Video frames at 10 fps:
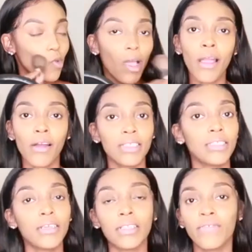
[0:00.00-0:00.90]
I honestly
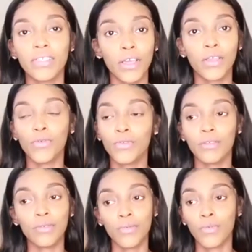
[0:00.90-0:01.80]
couldn't even tell you who these
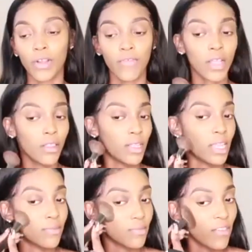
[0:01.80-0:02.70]
people were if I looked at
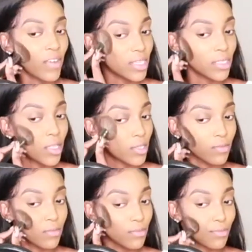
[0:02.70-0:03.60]
them, if I saw them
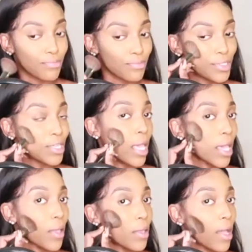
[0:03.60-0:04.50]

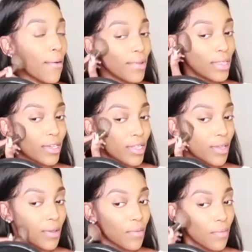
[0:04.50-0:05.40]
today. I really
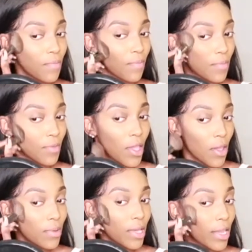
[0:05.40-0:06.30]
couldn't.
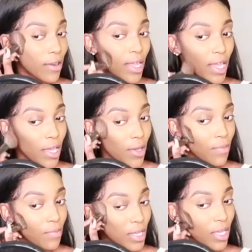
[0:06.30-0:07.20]
But here I
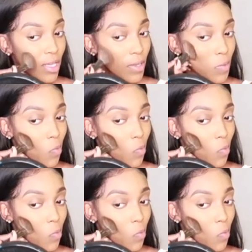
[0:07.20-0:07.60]
am being